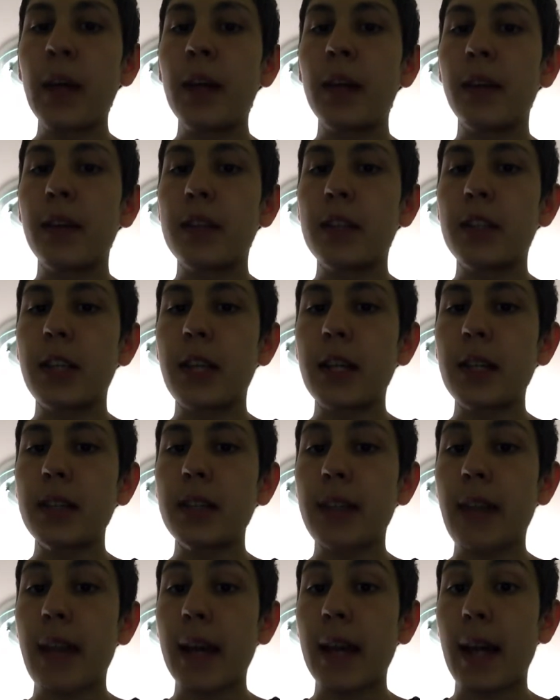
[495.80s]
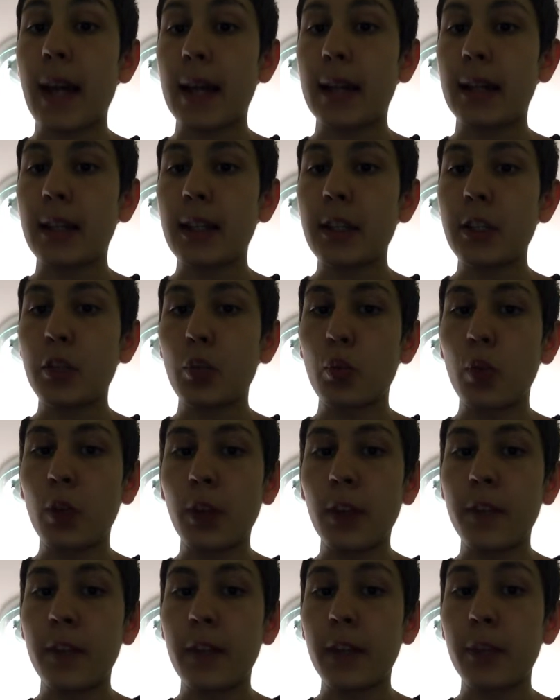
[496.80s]
the chance that at least one
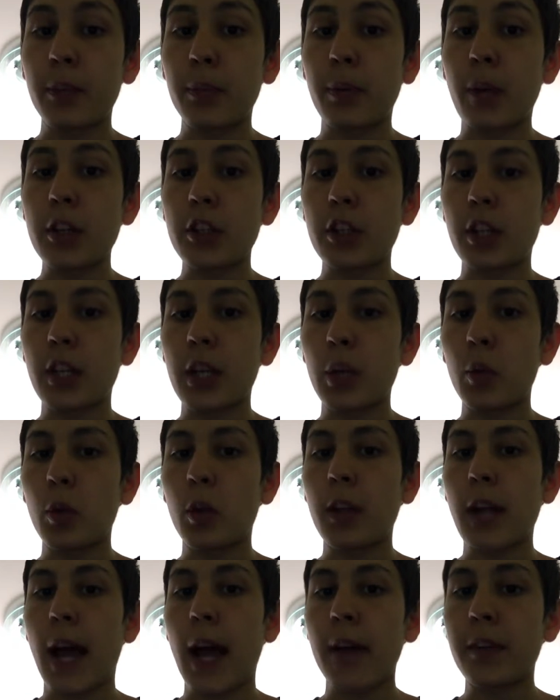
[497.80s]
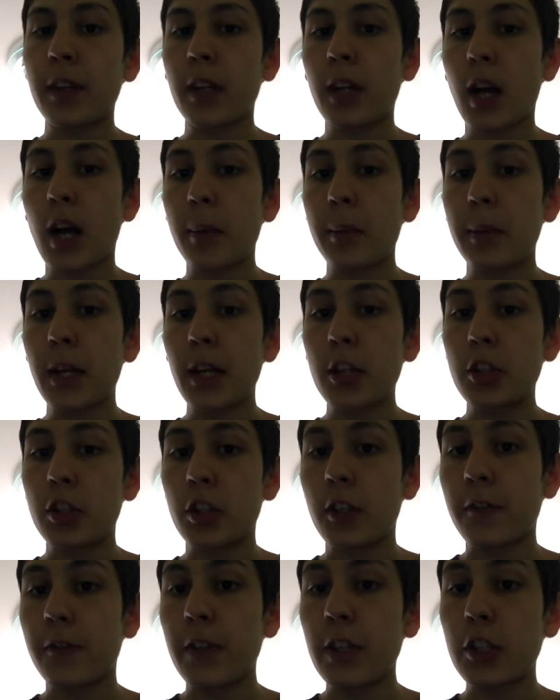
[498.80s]
of their progeny will have the
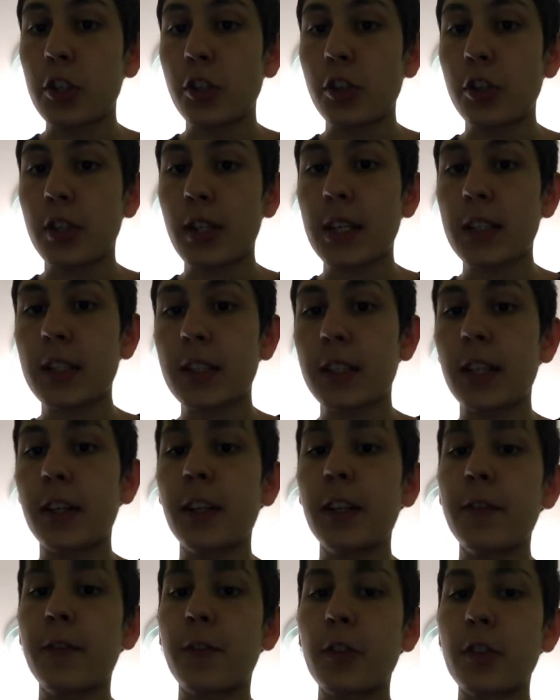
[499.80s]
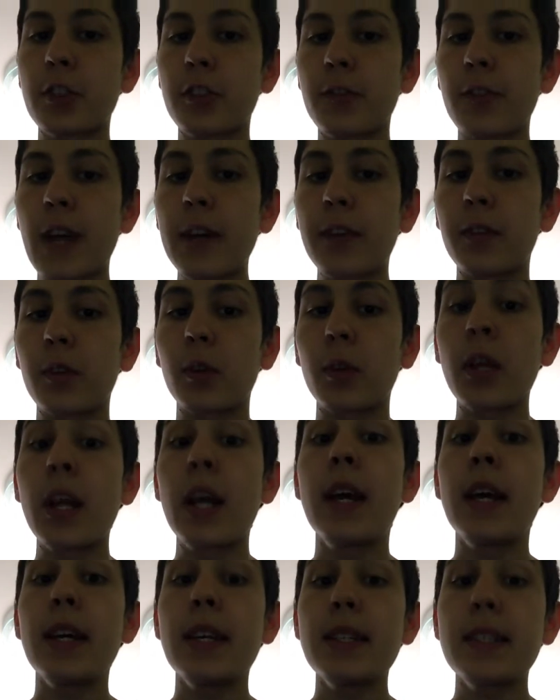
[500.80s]
combination of features necessary for survival
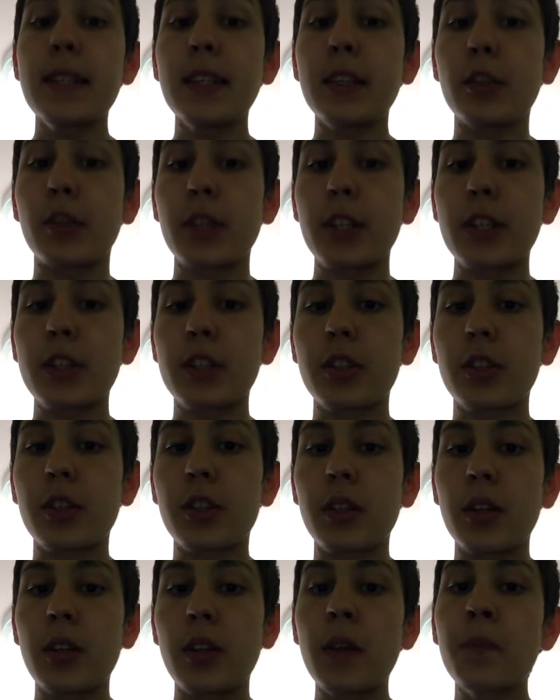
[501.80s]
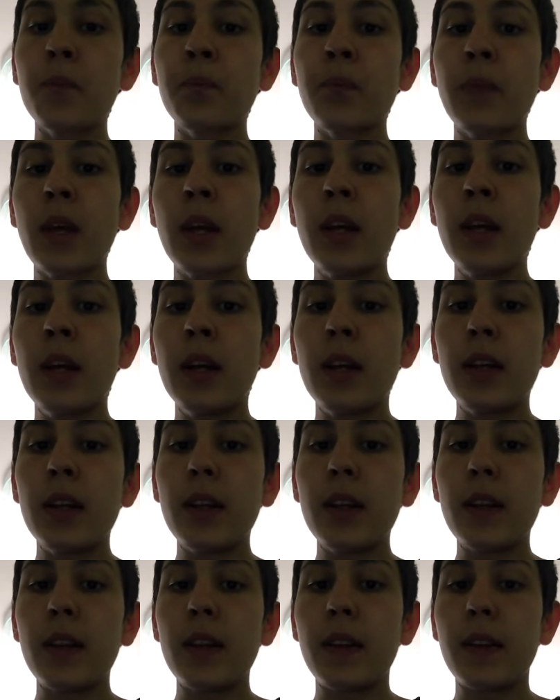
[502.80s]
is increased.
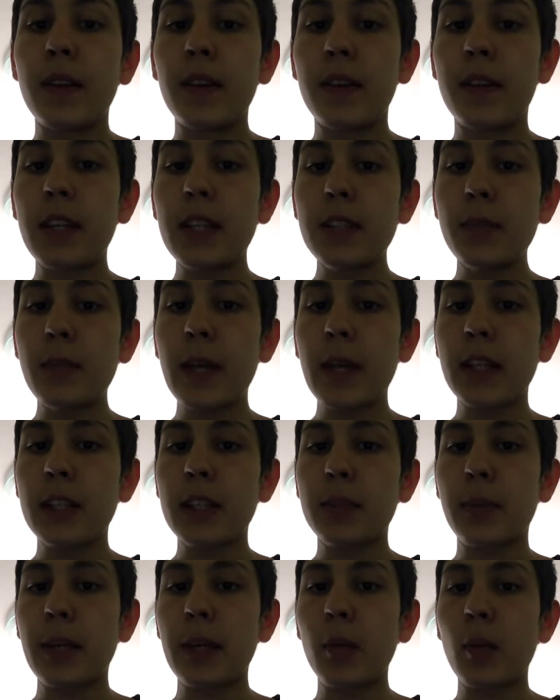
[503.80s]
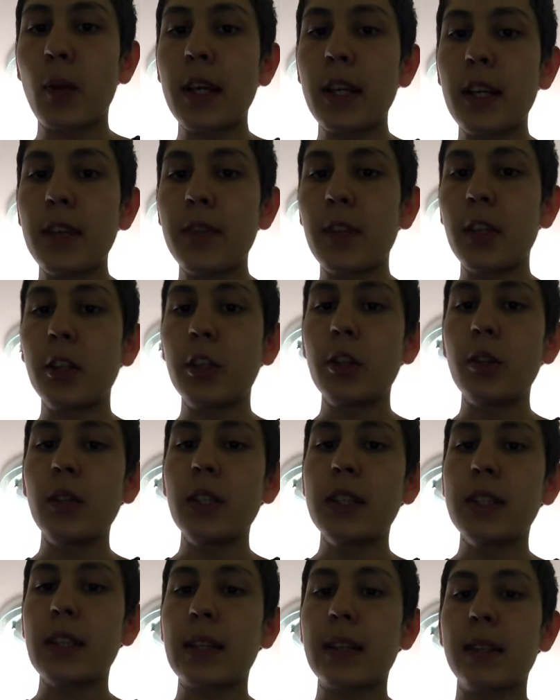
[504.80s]
This may explain why even
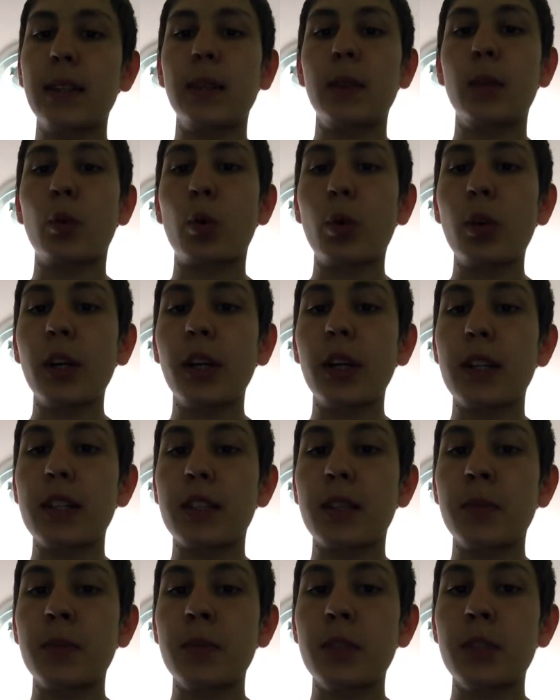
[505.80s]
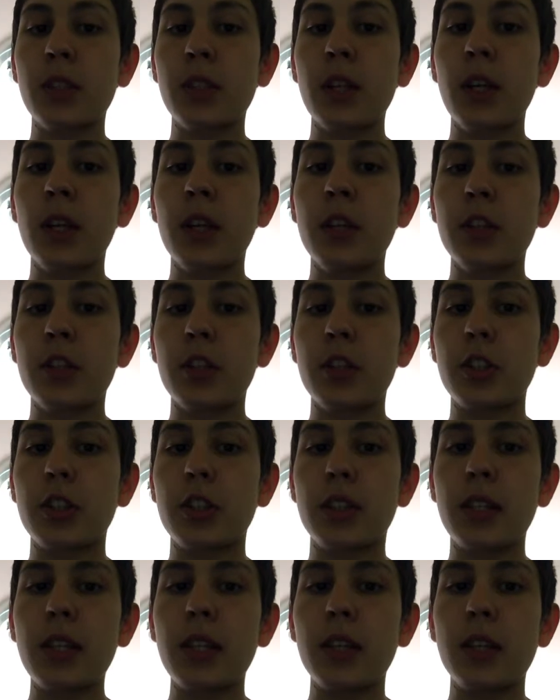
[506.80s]
unicellular organisms, such
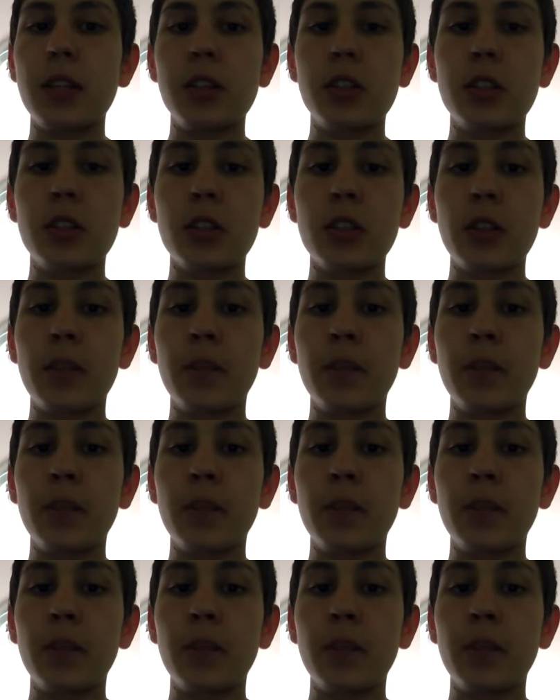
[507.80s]
as yeasts,